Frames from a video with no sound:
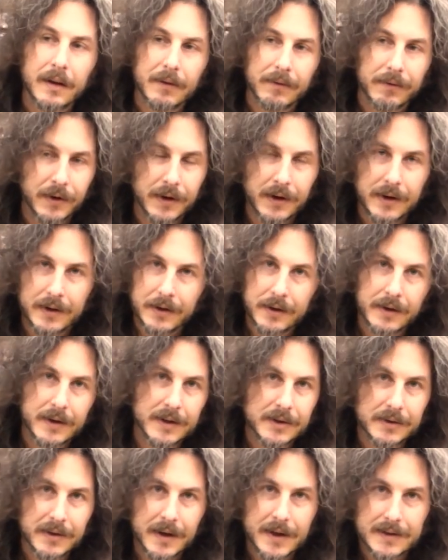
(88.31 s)
For
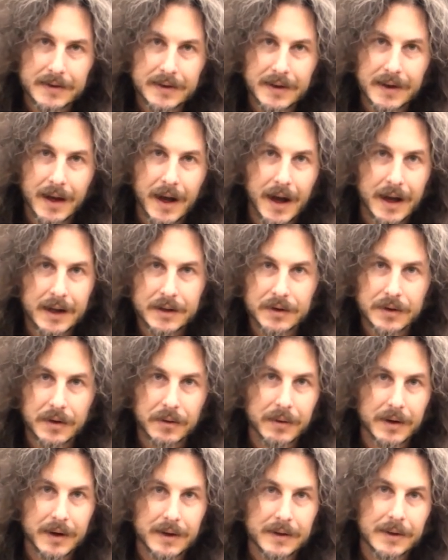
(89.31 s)
endurance racing, I just
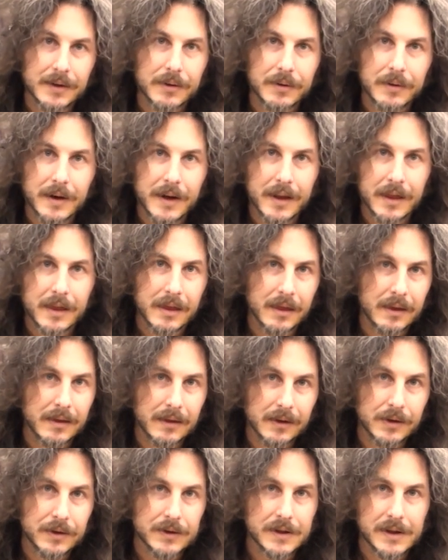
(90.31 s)
don't want to deal with
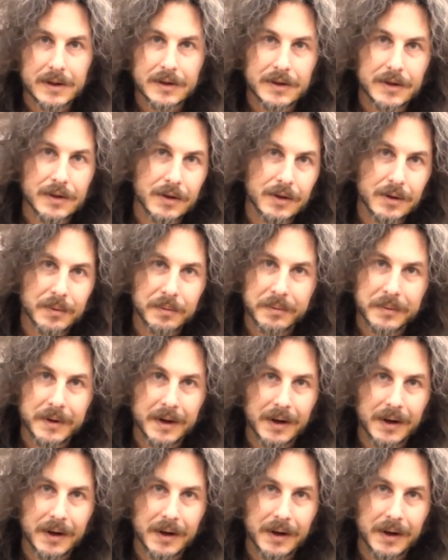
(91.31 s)
losing a tube,